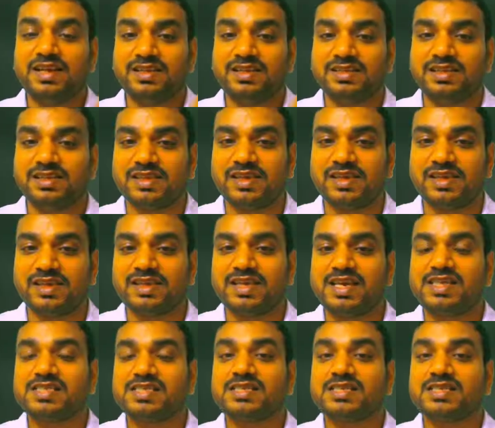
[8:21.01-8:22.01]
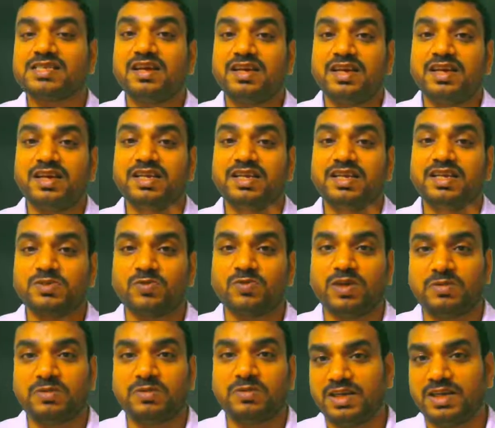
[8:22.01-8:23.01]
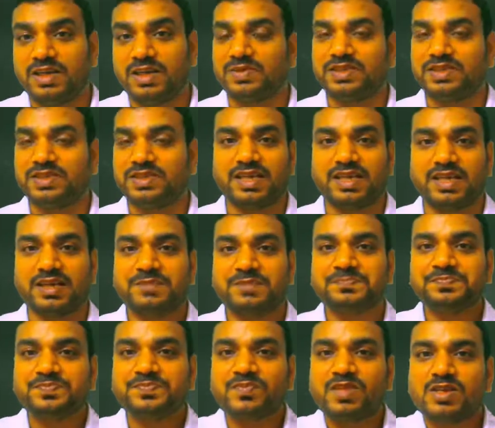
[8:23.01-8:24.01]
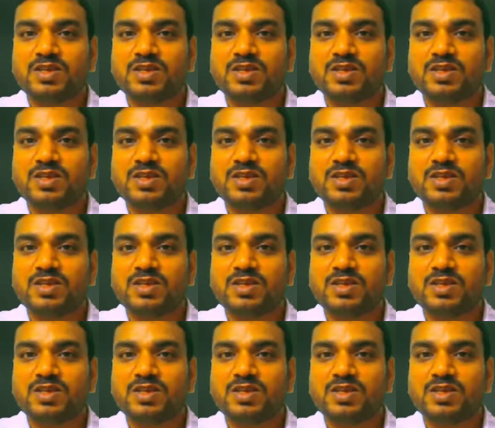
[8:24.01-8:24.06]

In the third case it is 1 meter per second.